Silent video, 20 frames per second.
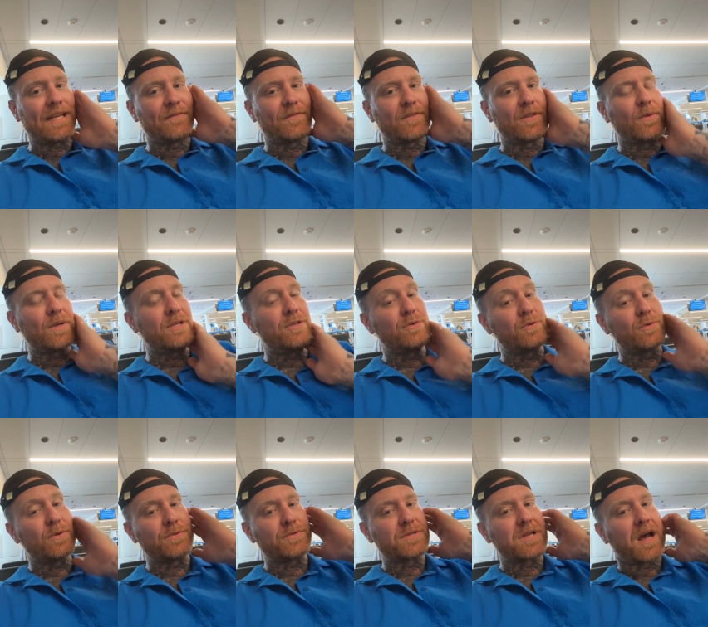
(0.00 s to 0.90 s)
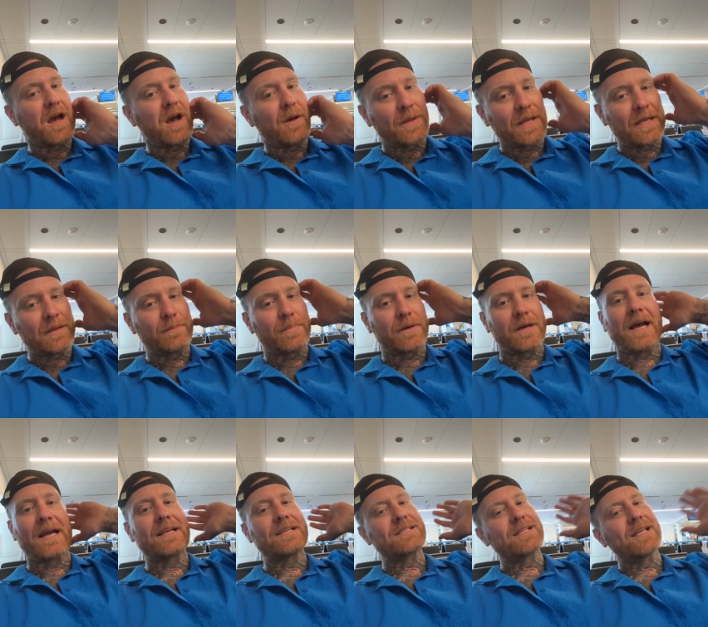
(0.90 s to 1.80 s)
even though he knew he was coming, but
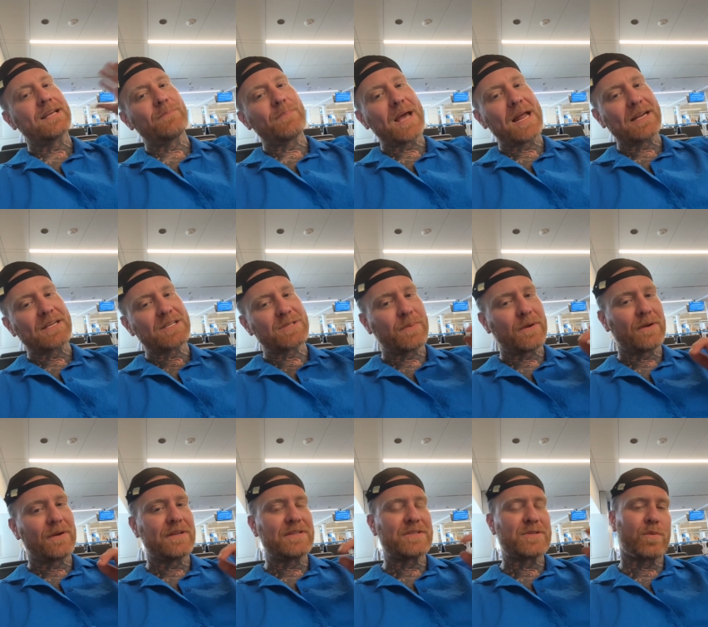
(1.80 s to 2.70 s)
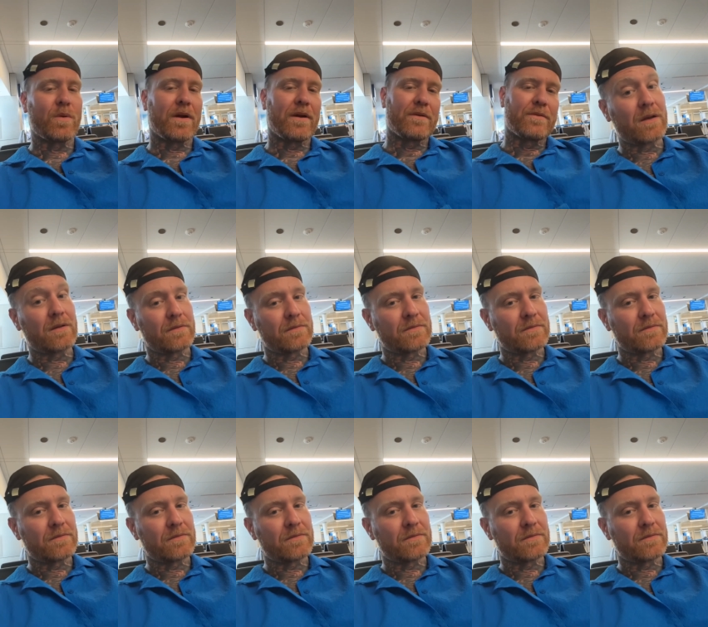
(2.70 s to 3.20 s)
I guess they had a bad experience where